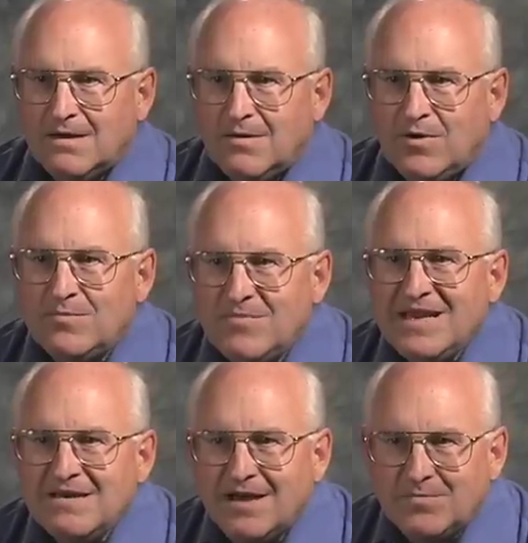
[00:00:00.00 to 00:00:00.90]
what
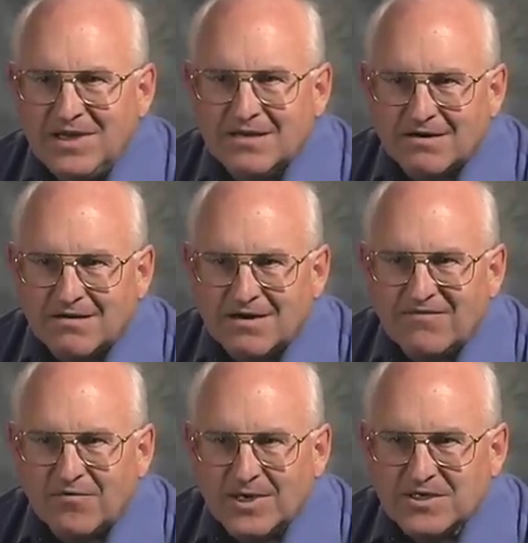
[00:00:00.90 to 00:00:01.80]
may not be in our
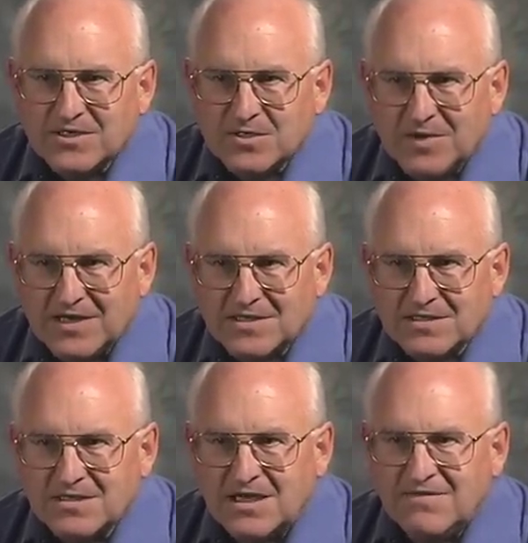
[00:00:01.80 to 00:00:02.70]
information
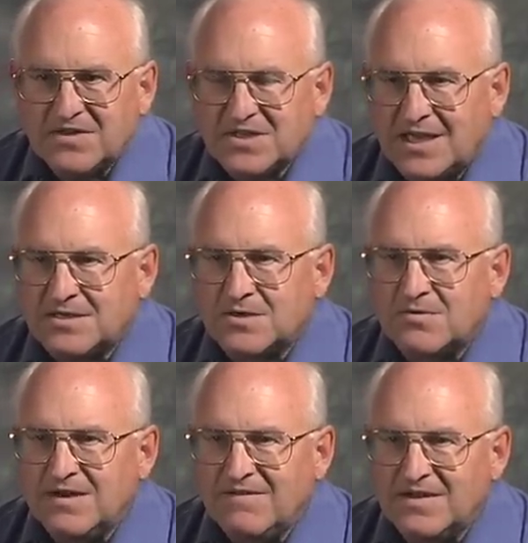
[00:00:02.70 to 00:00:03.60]
spaces and give us that
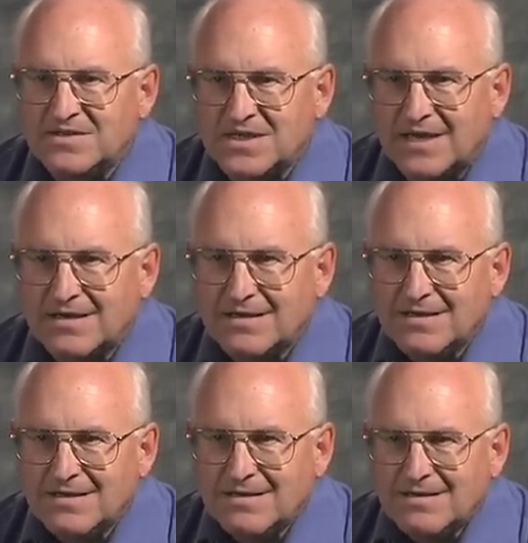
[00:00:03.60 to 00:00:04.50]
degree of insight.
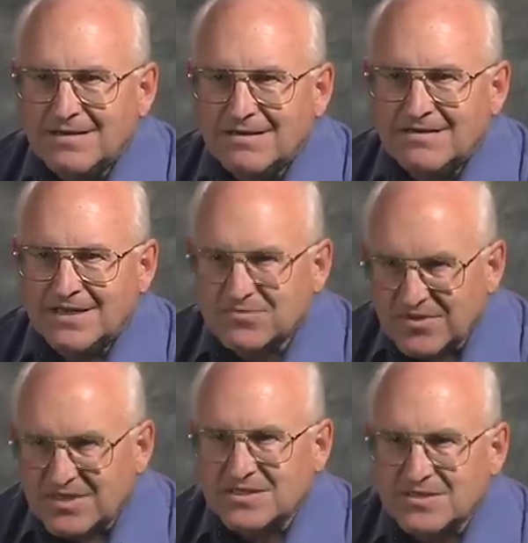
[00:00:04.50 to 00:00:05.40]
And that's
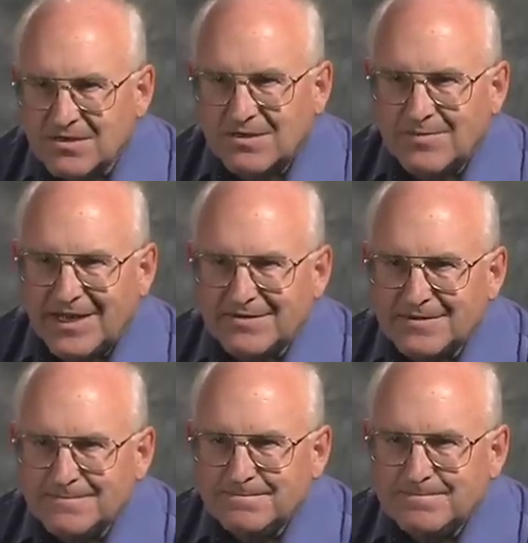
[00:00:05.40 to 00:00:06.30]
what this is all about.
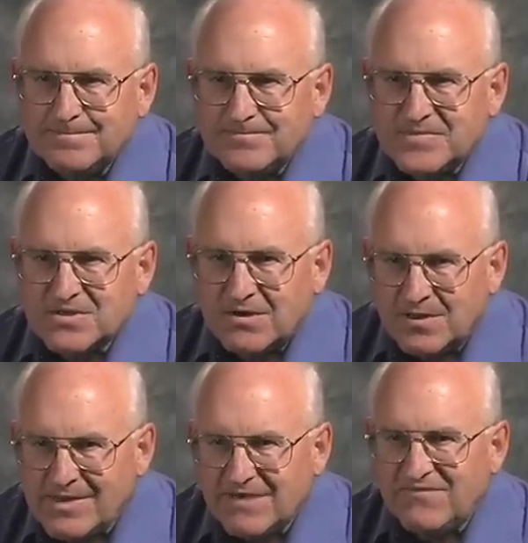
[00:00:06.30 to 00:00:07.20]
It's all
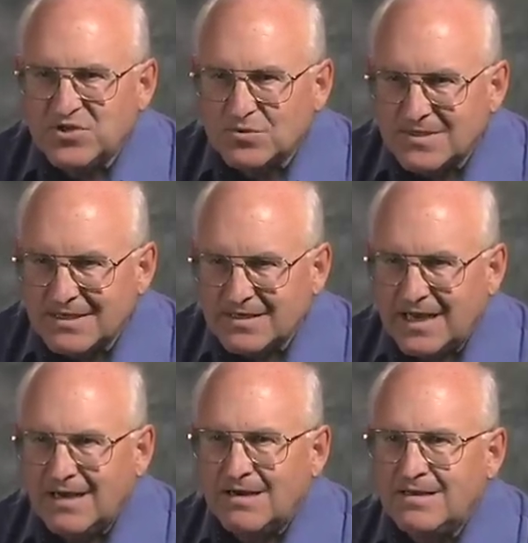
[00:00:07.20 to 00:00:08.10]
about visual
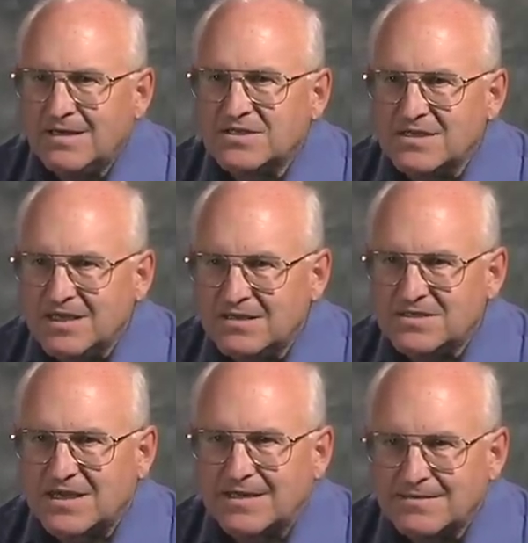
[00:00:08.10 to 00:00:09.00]
analytics and
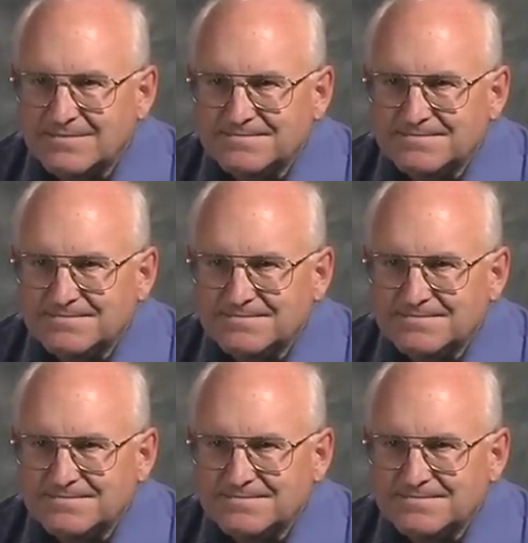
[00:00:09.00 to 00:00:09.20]
insight.